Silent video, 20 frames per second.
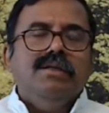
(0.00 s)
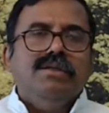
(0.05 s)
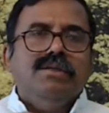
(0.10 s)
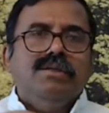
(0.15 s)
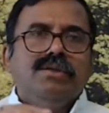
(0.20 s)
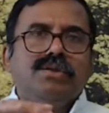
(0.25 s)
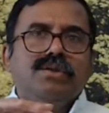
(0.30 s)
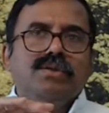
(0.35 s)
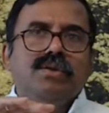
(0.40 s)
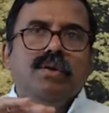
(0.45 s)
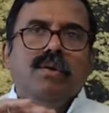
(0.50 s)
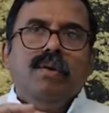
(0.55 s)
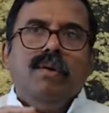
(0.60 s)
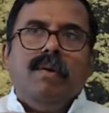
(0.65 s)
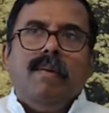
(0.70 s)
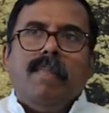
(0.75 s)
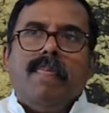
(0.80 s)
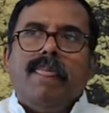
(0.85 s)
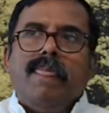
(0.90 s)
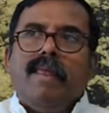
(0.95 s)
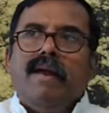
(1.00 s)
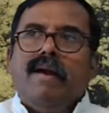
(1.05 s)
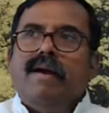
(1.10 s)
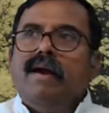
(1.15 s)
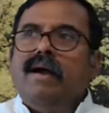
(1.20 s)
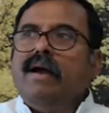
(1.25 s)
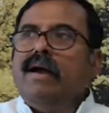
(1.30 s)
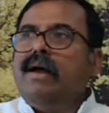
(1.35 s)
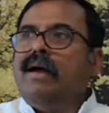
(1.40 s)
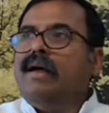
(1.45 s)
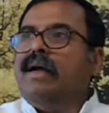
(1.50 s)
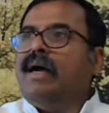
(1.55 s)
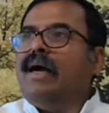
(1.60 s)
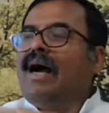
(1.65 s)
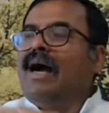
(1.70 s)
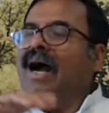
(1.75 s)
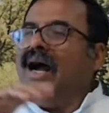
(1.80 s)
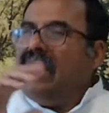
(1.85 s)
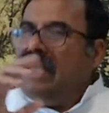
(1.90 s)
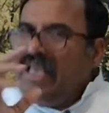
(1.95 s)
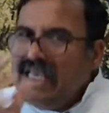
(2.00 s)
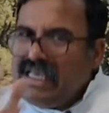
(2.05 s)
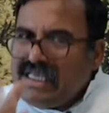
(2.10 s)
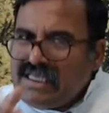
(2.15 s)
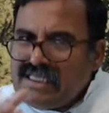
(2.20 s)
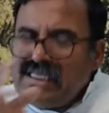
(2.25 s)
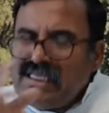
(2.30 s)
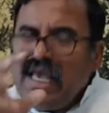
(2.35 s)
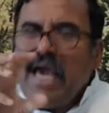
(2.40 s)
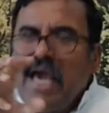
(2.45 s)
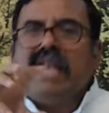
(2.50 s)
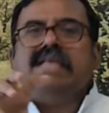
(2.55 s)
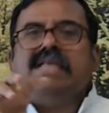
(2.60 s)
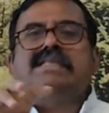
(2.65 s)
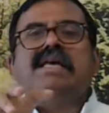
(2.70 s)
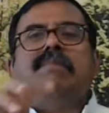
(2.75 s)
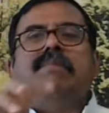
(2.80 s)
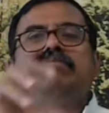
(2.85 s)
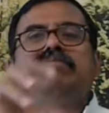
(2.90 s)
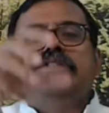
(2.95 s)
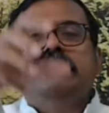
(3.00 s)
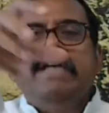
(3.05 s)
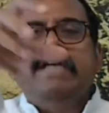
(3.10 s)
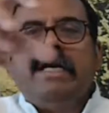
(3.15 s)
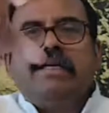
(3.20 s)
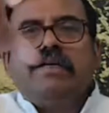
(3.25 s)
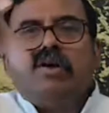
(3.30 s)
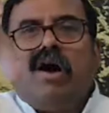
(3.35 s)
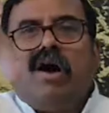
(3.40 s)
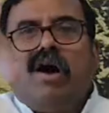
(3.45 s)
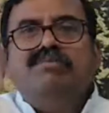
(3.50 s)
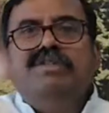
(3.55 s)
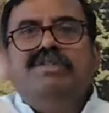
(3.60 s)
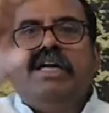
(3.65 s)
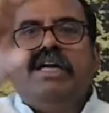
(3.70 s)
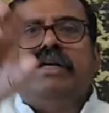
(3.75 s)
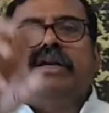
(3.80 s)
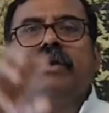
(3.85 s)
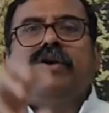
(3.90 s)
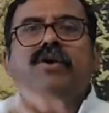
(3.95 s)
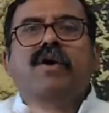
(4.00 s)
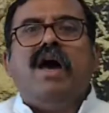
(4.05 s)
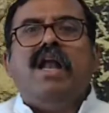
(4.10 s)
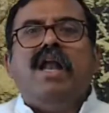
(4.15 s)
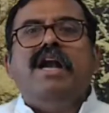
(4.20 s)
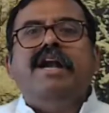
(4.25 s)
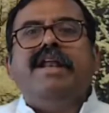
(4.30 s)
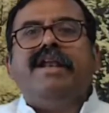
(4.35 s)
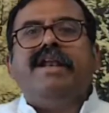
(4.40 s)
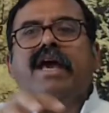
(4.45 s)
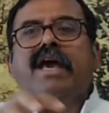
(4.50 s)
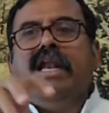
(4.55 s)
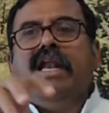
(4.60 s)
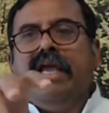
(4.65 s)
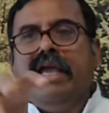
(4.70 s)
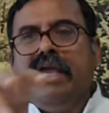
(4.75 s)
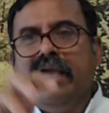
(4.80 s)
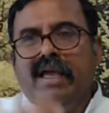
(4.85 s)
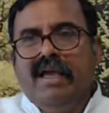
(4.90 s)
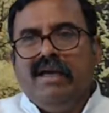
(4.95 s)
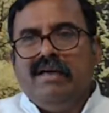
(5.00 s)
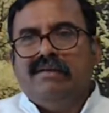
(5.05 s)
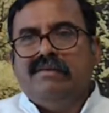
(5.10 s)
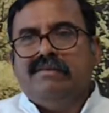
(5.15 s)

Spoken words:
So, is there a subject-object duality really?